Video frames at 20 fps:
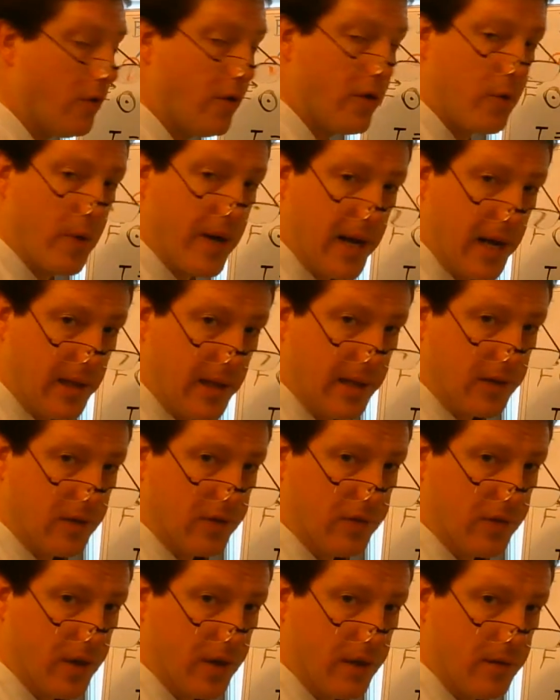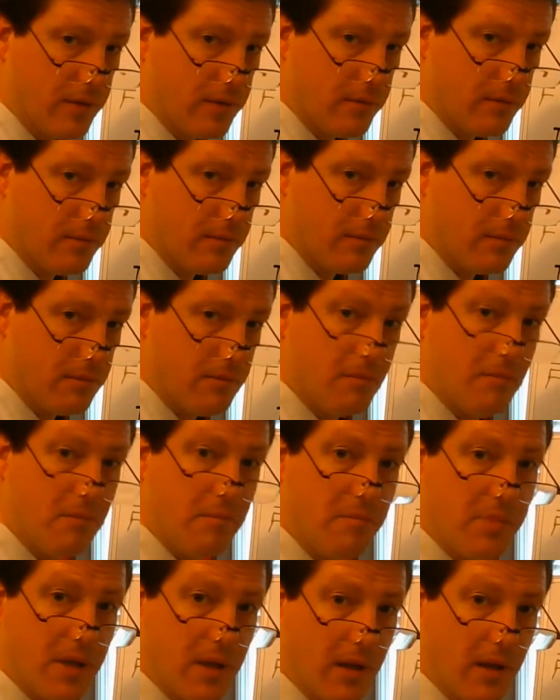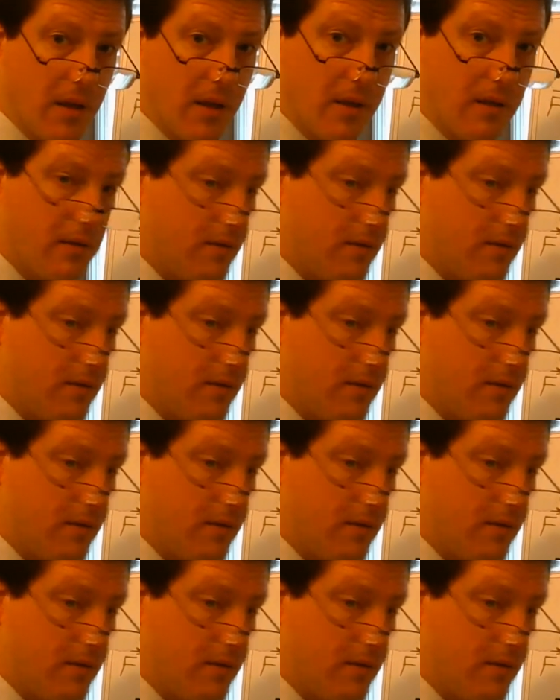Or the way I like to say it, Bill.